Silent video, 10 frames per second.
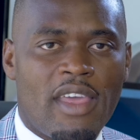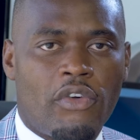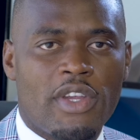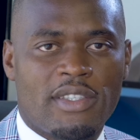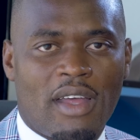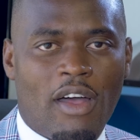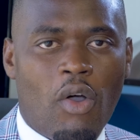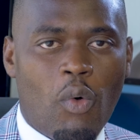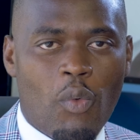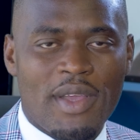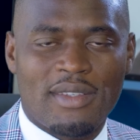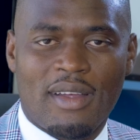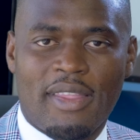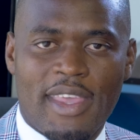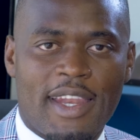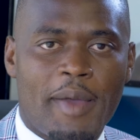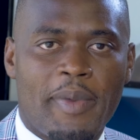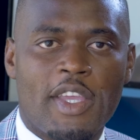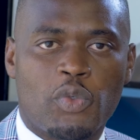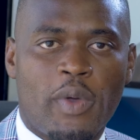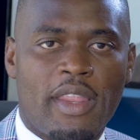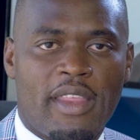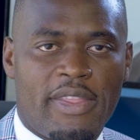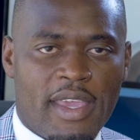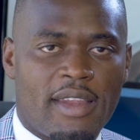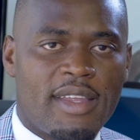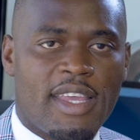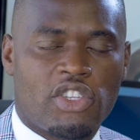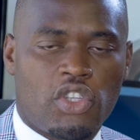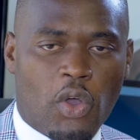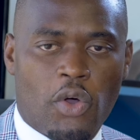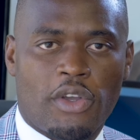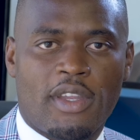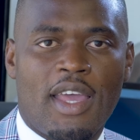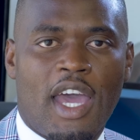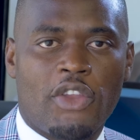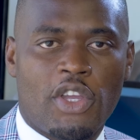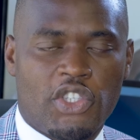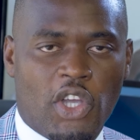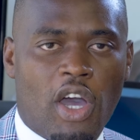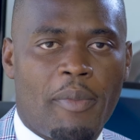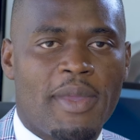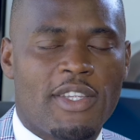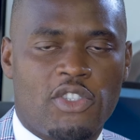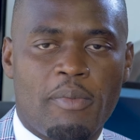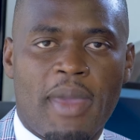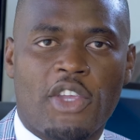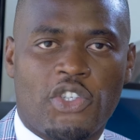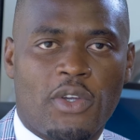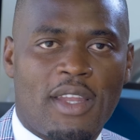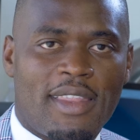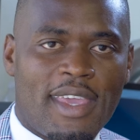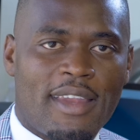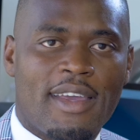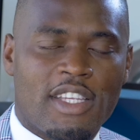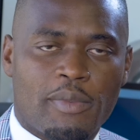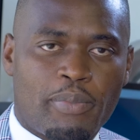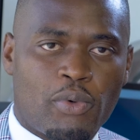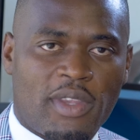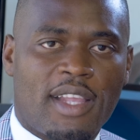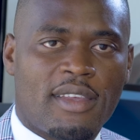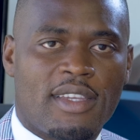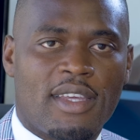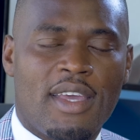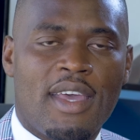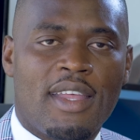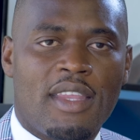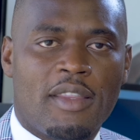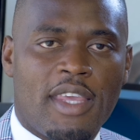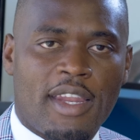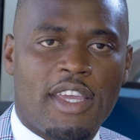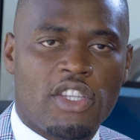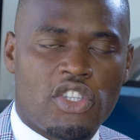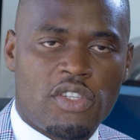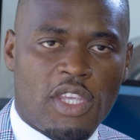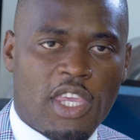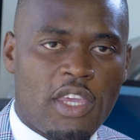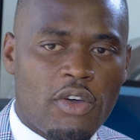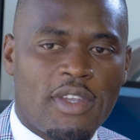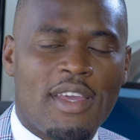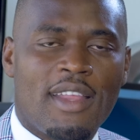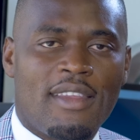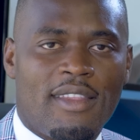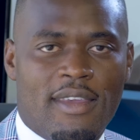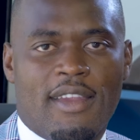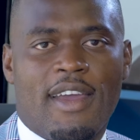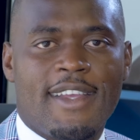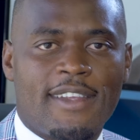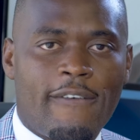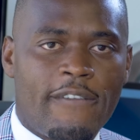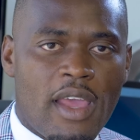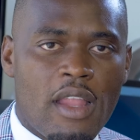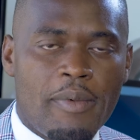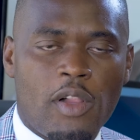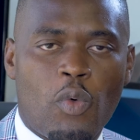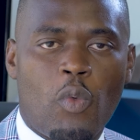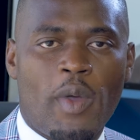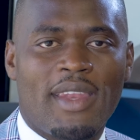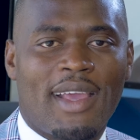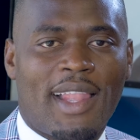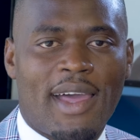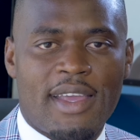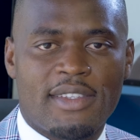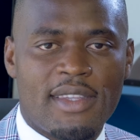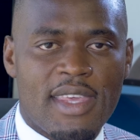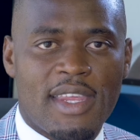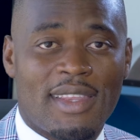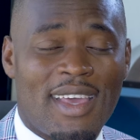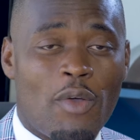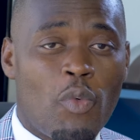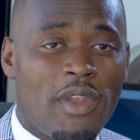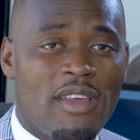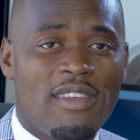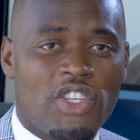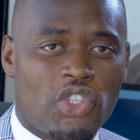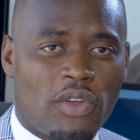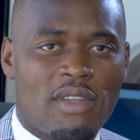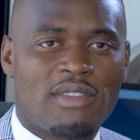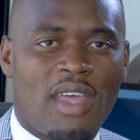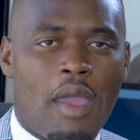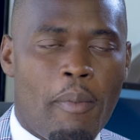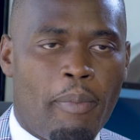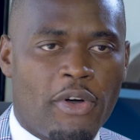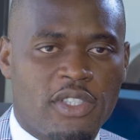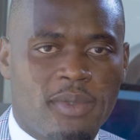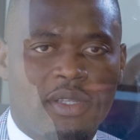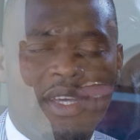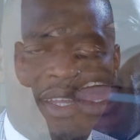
there is uh, always a database where the data is stored. And your job is to make sure that data is protected, the data is secured, the data is available when the clients need it within the shortest time possible.